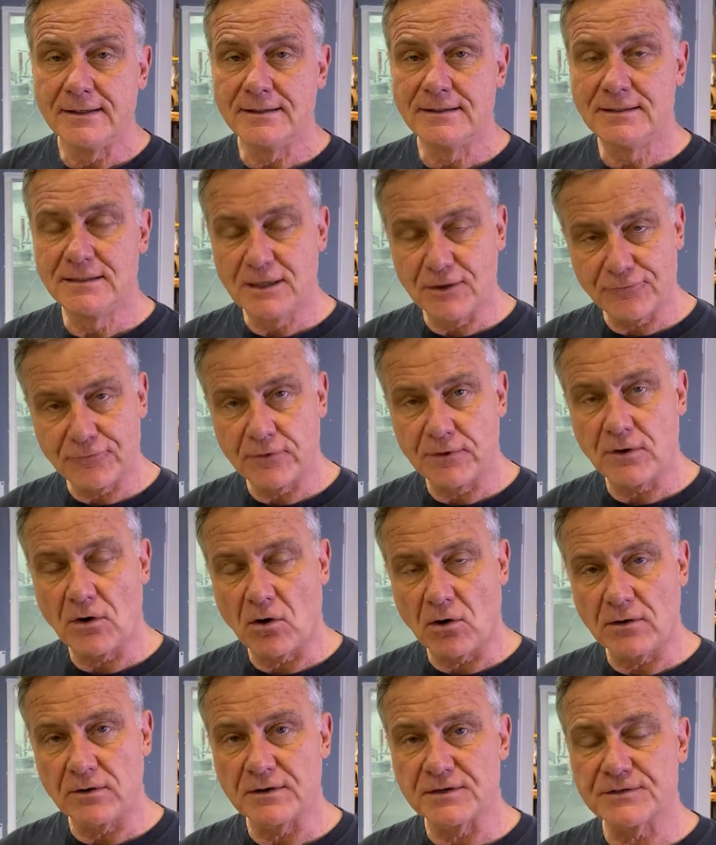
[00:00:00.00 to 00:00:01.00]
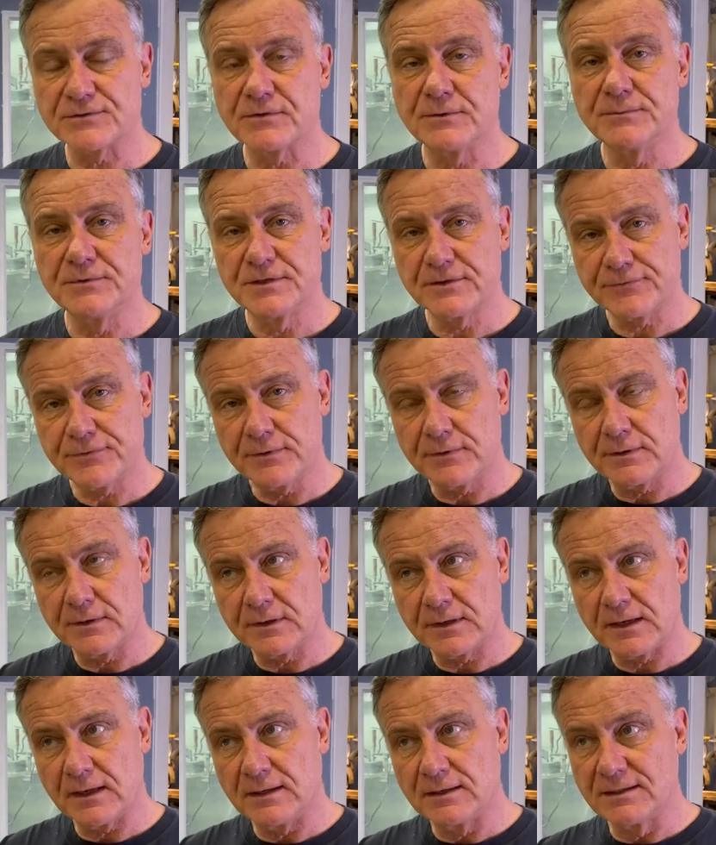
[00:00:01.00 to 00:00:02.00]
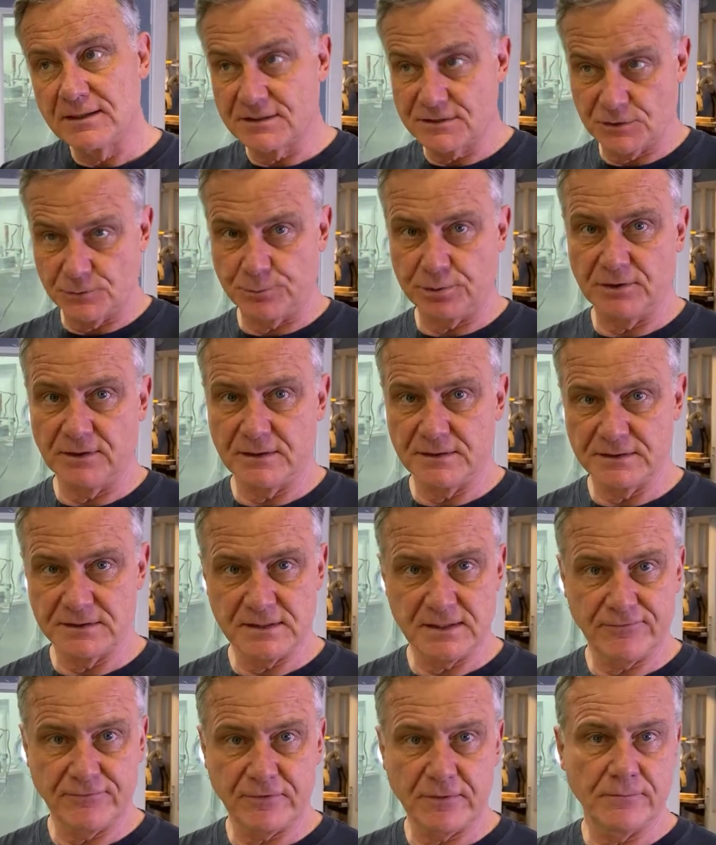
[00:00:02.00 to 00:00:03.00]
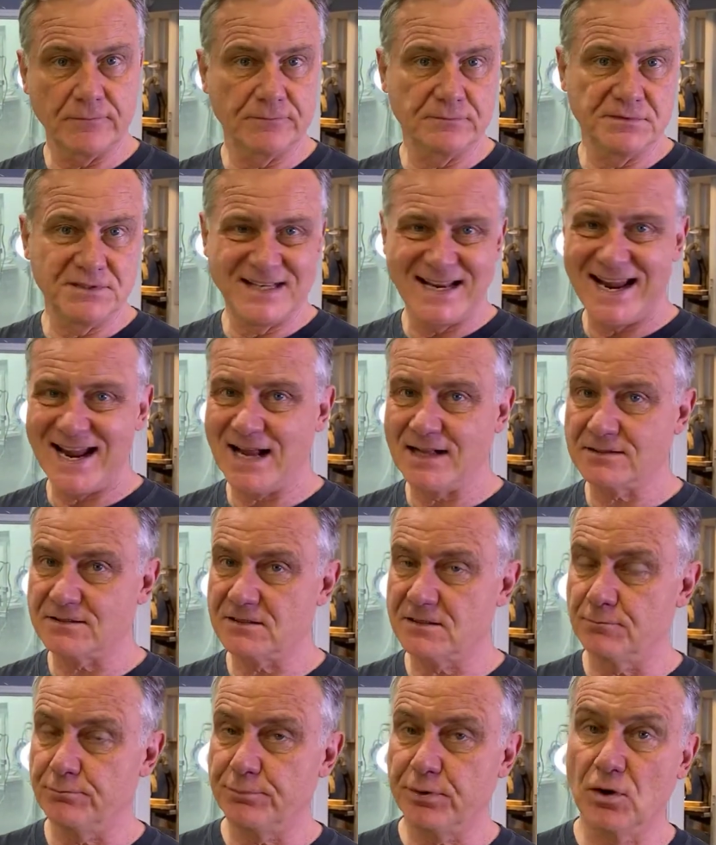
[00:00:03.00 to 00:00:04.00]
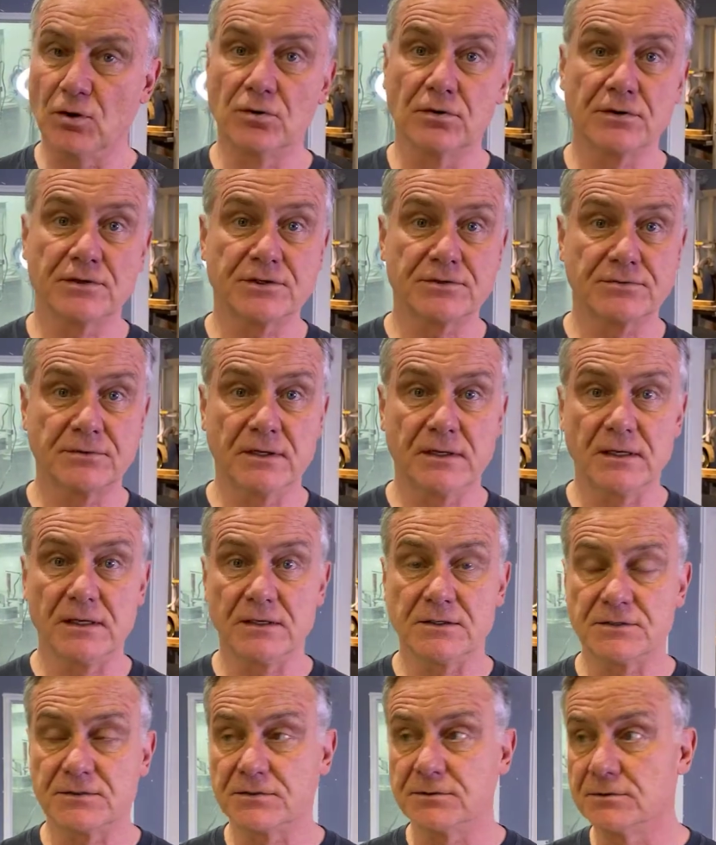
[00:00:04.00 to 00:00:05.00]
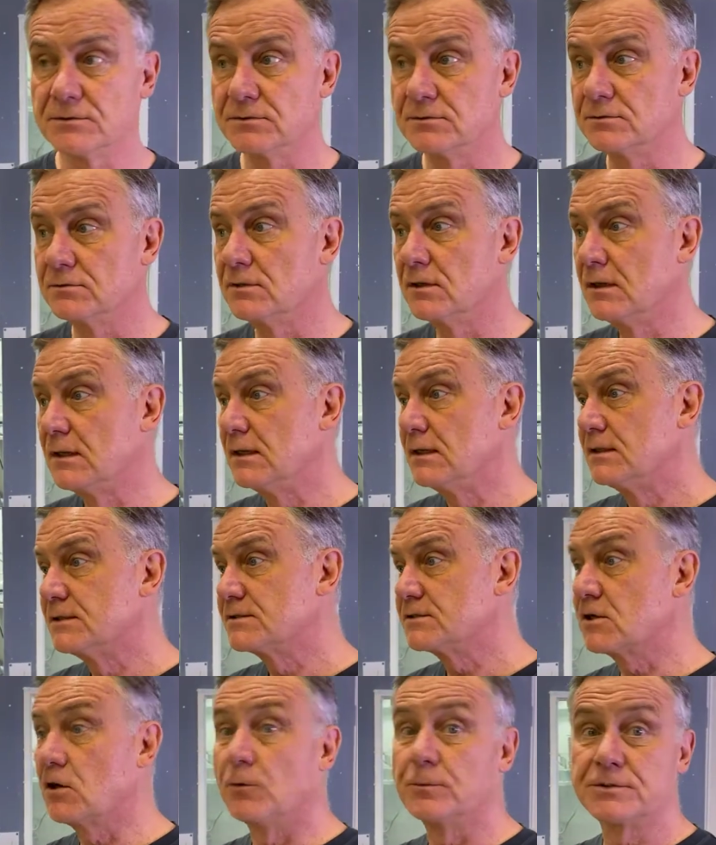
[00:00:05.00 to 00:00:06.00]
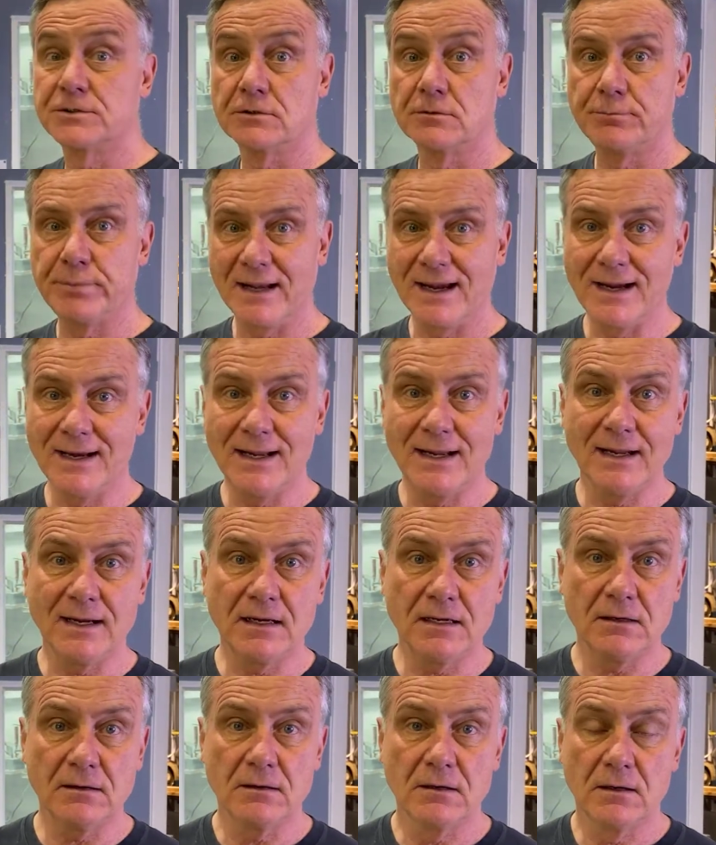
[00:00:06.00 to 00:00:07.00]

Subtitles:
different artists from different disciplines, from dance to poetry to sculpture, painting,